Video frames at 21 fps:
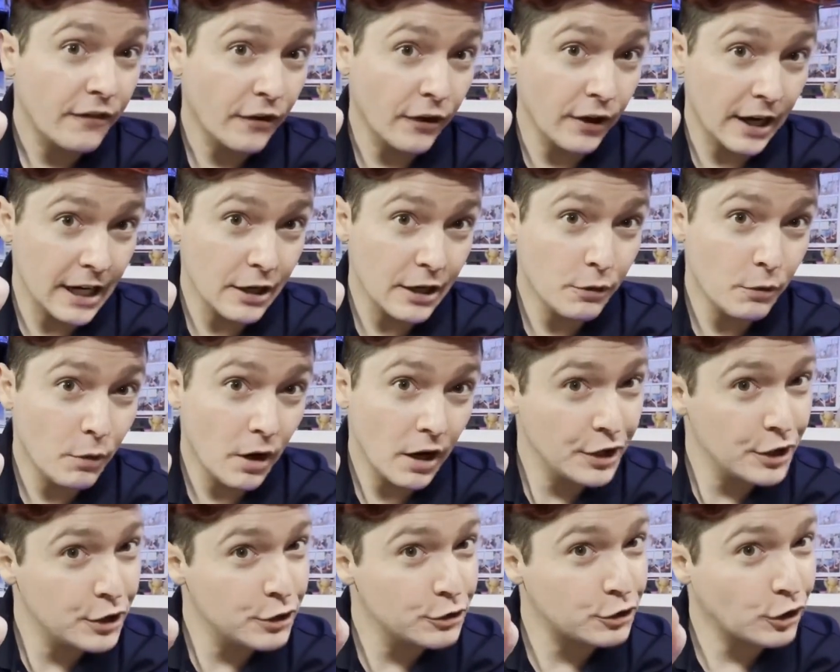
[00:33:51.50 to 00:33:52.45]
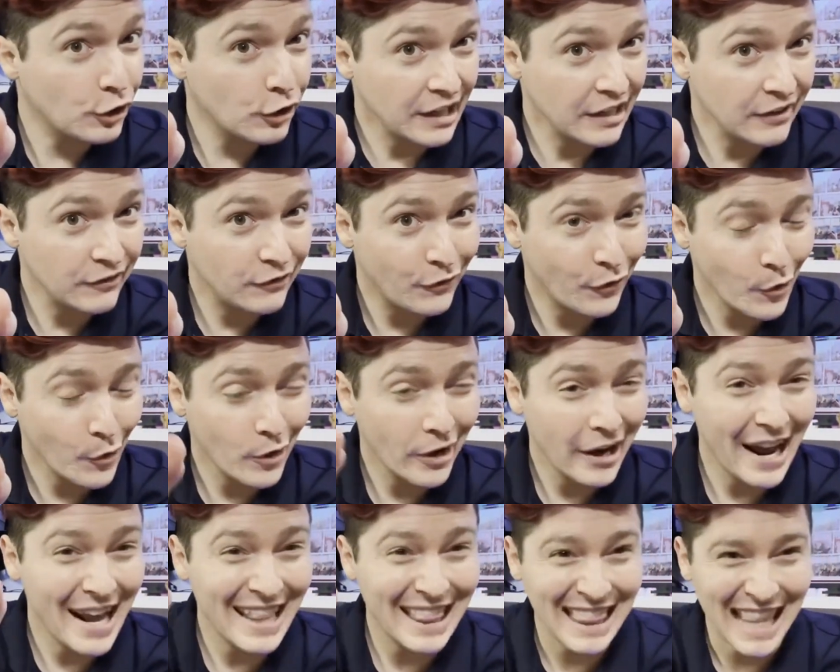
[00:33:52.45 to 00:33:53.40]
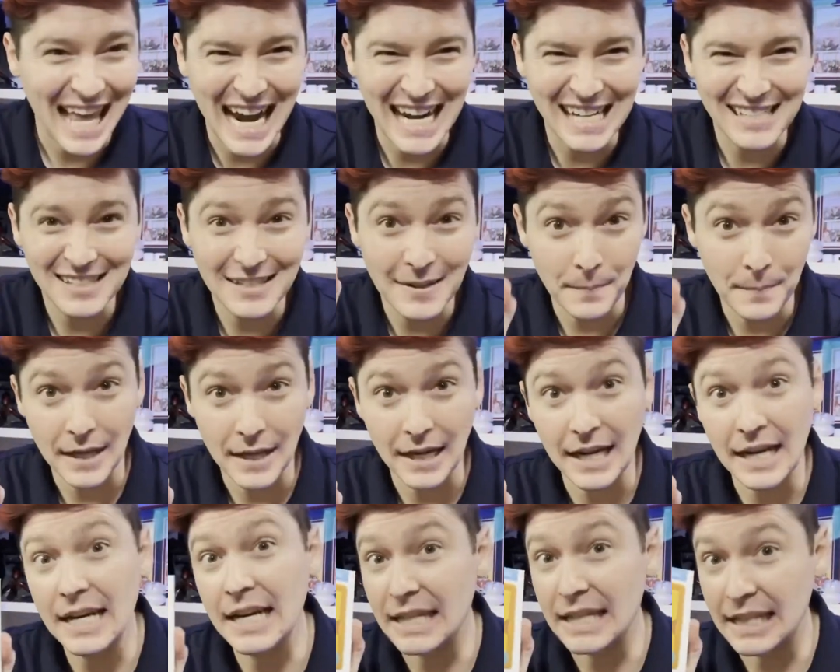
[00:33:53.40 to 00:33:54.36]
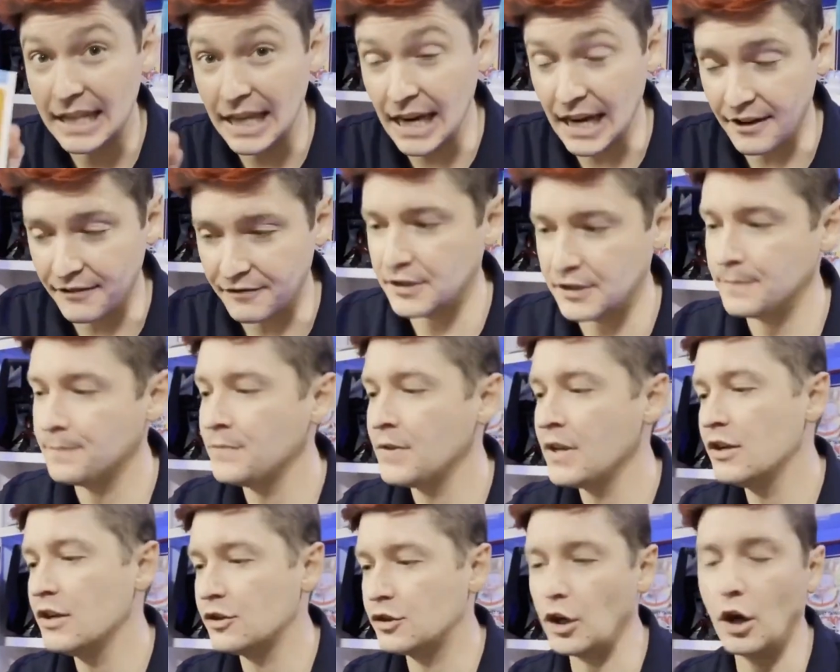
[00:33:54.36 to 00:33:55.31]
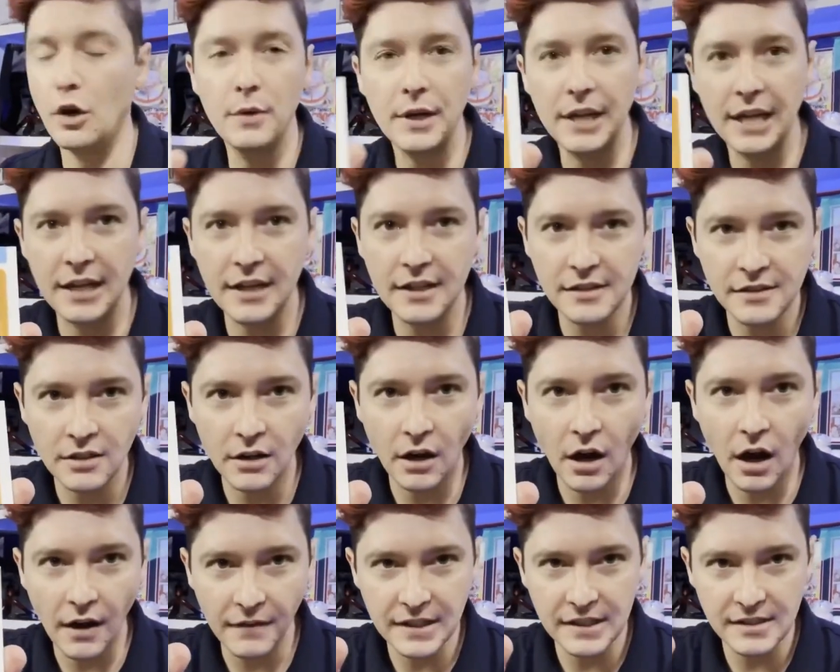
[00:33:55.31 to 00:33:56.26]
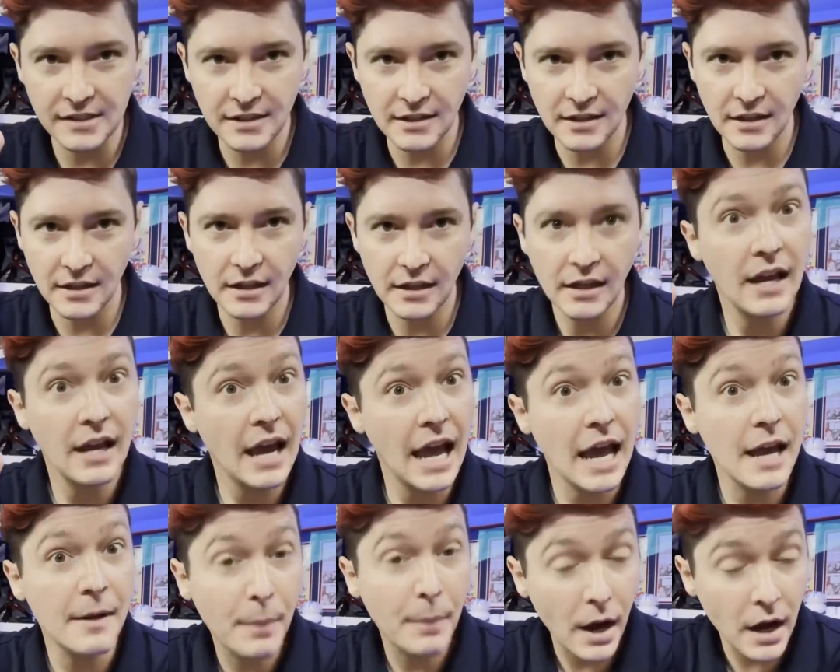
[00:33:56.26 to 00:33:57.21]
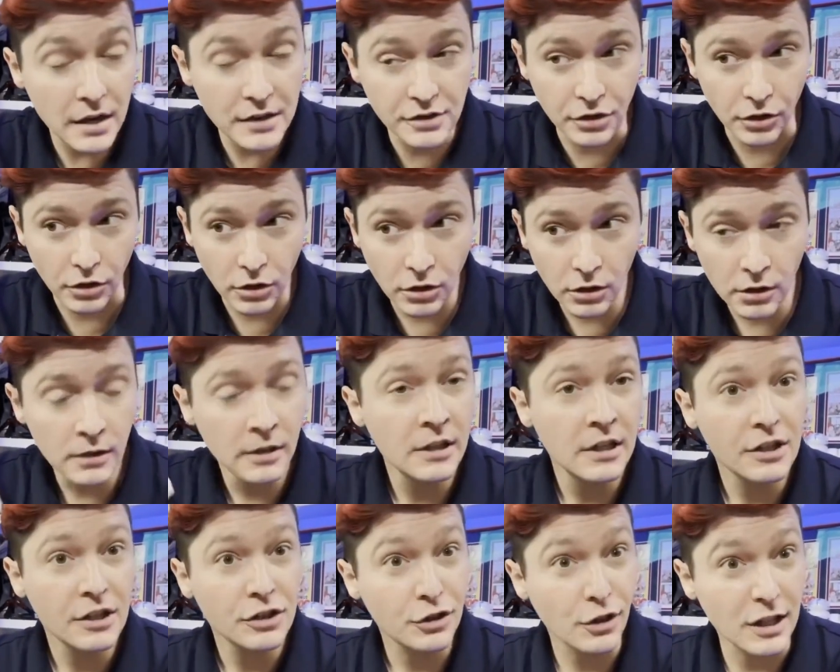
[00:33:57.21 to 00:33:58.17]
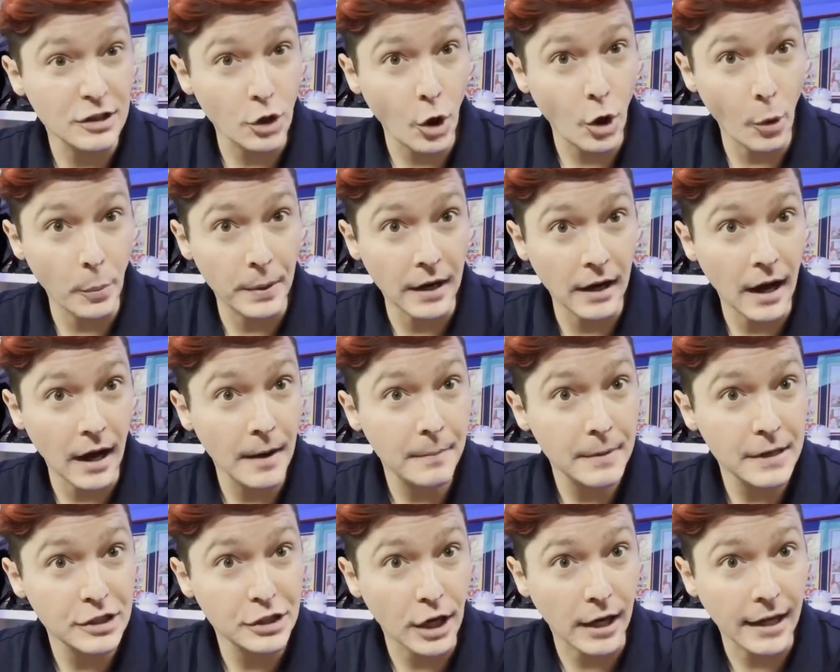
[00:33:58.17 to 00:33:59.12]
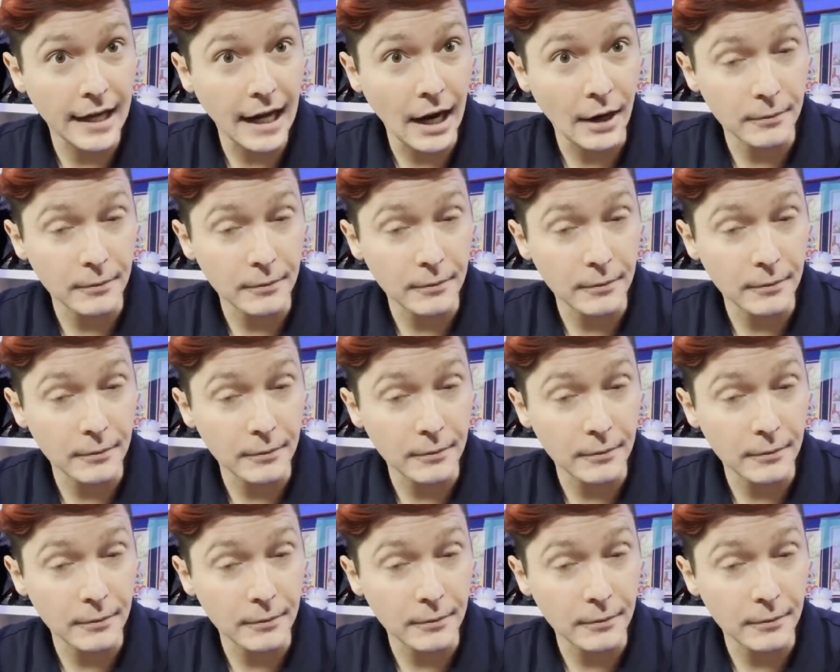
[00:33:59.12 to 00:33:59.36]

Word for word: for anyone who's looking for a last minute gift. So it is obviously a puzzle. So let's open it up and check it